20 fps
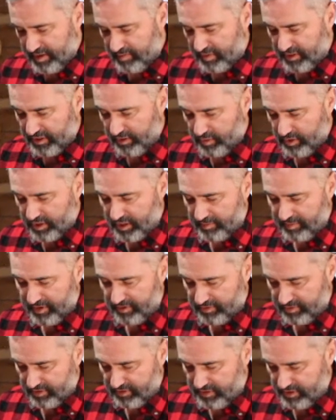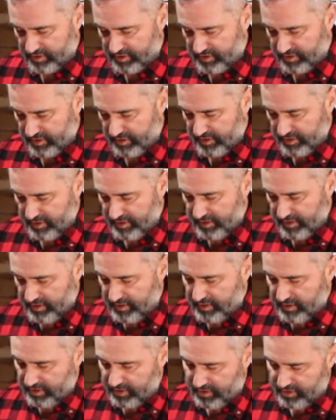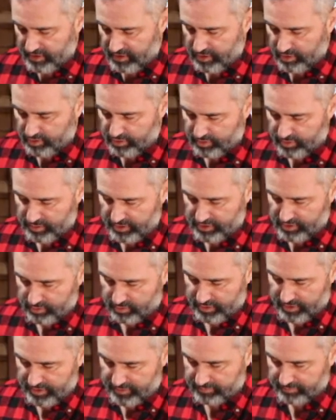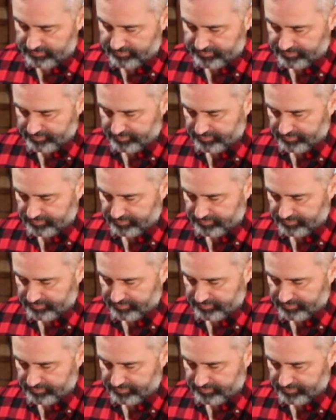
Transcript: But they will come out. You just go through each one.